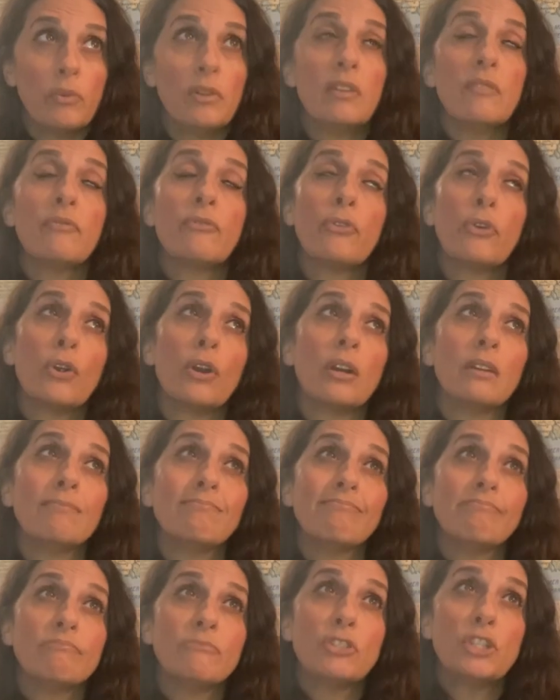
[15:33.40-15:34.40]
for
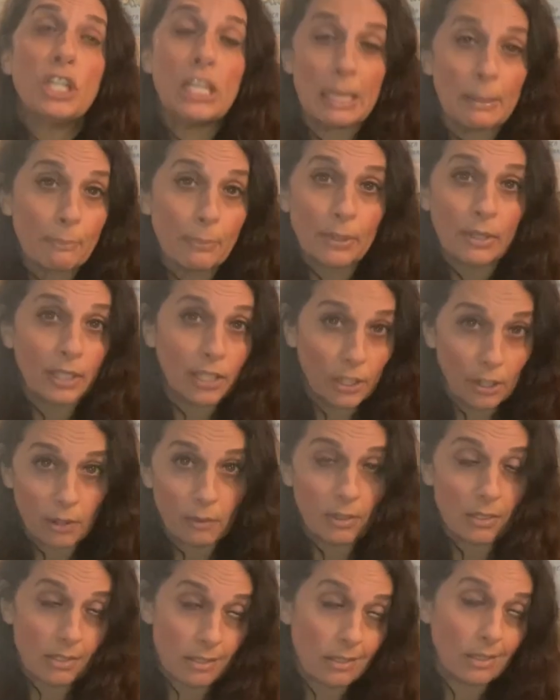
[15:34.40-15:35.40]
cheap. You know, it
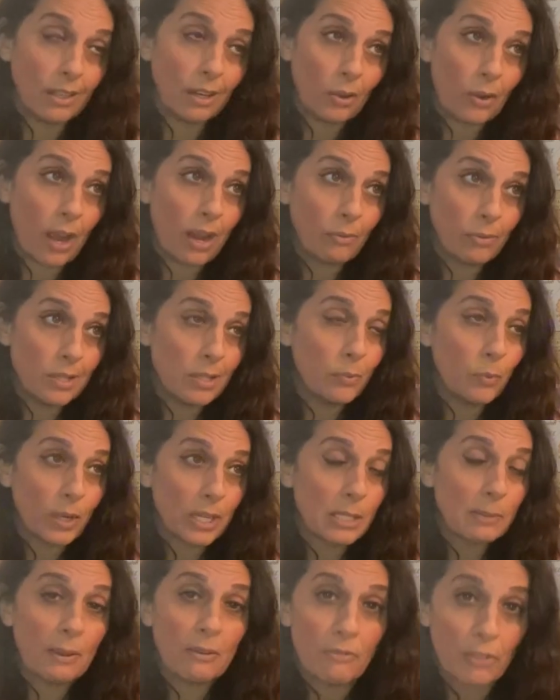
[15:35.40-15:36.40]
was, you know, I didn't want to
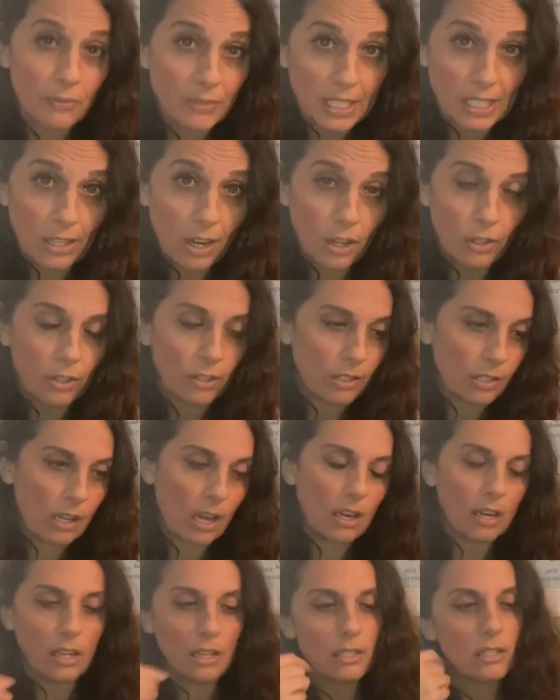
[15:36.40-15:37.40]
spend $50 on
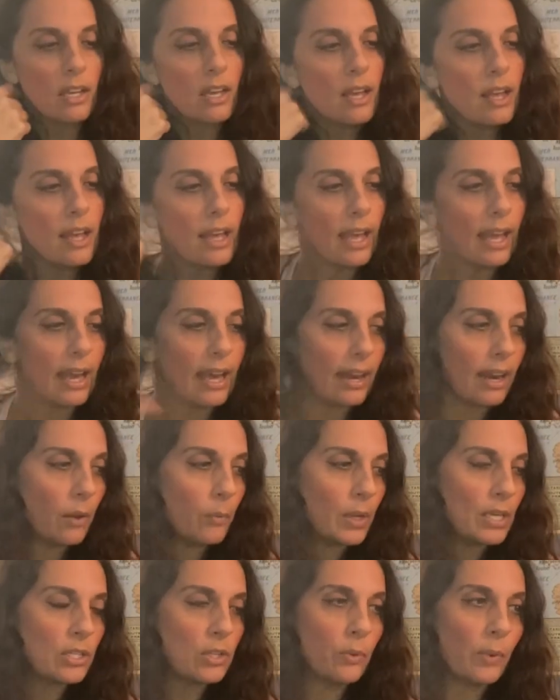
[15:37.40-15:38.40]
it. And I
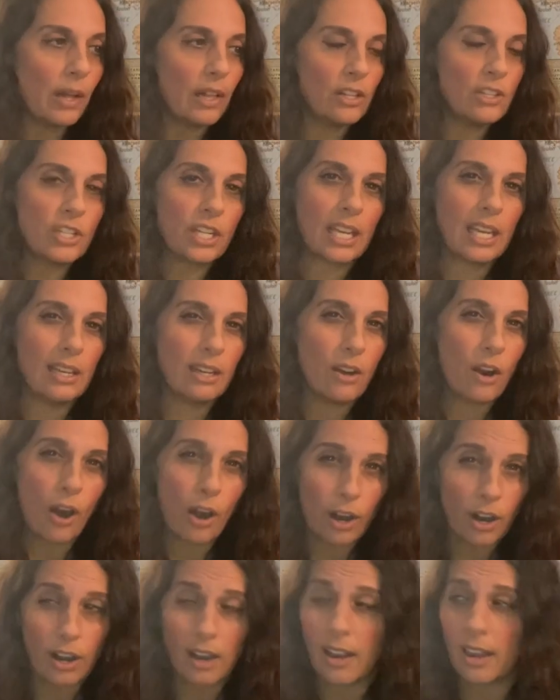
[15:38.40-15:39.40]
went to Well Educated
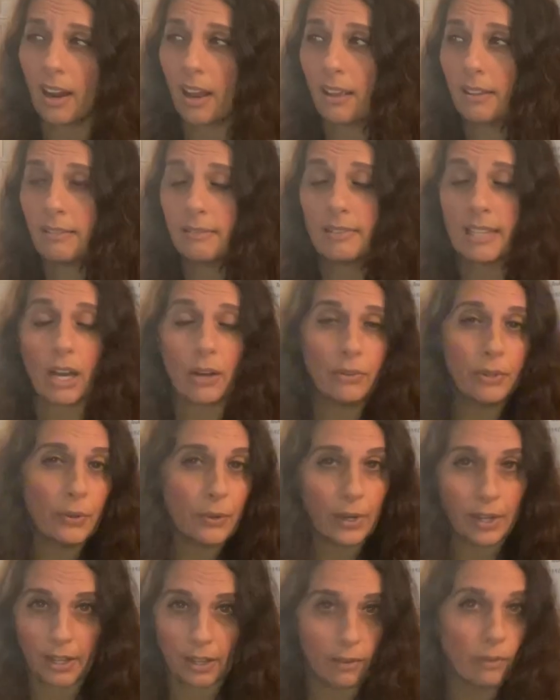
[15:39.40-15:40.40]
Heart and I
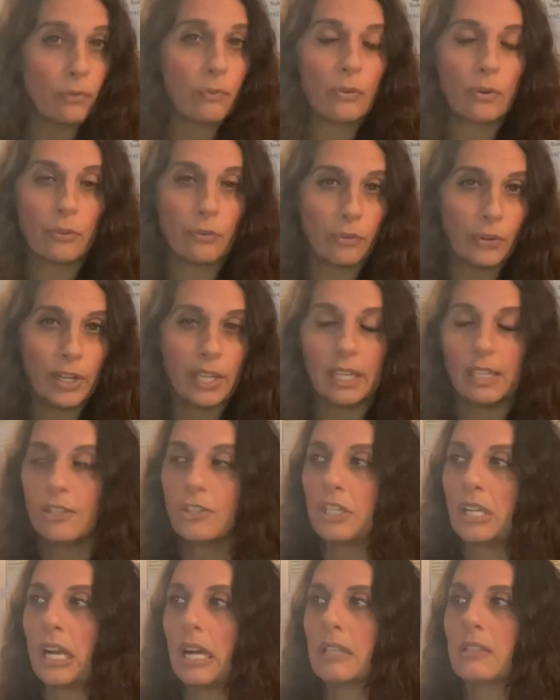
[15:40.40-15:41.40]
downloaded it for free. She
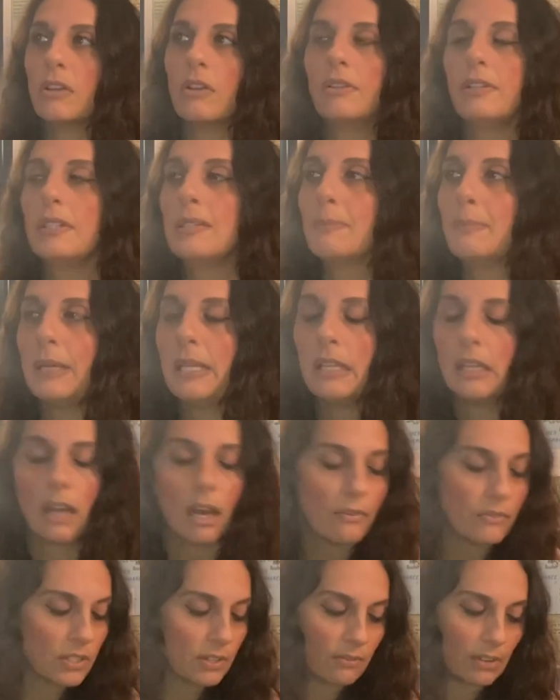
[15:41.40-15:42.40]
has all these
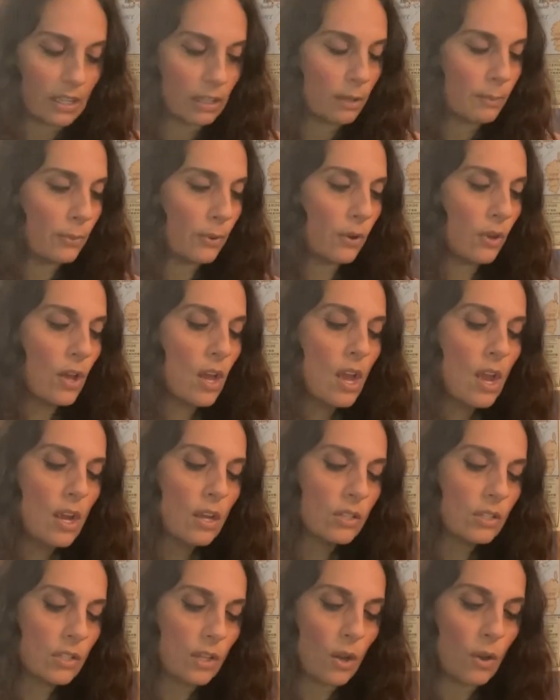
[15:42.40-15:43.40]
PDFs available.
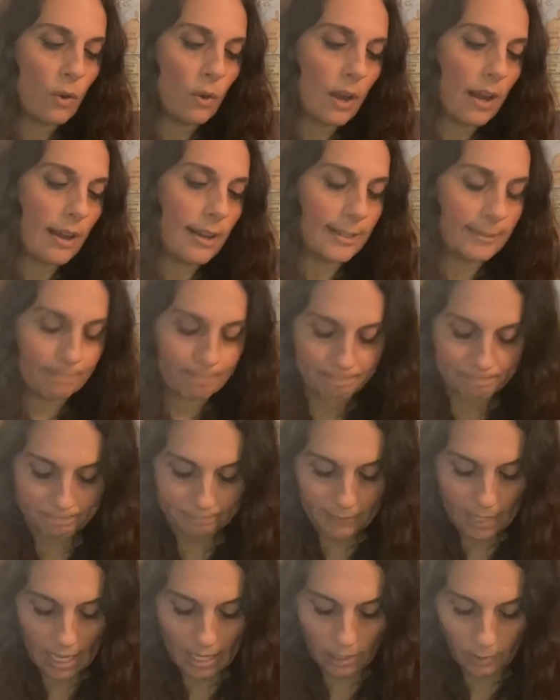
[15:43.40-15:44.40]
So um,
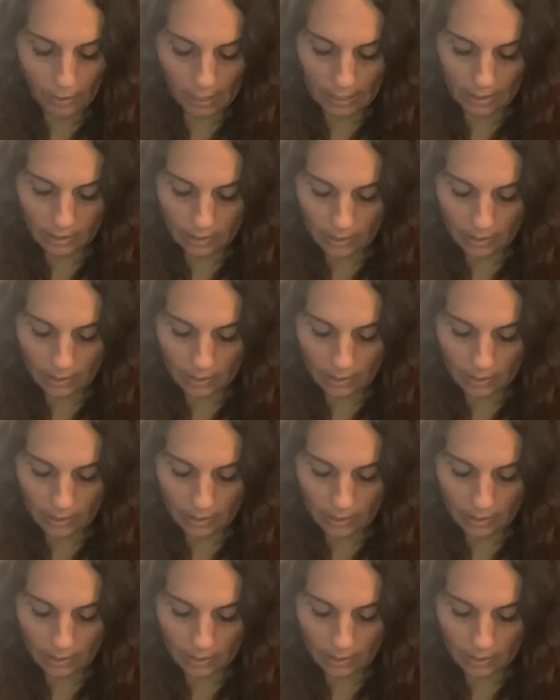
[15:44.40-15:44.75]
anyways,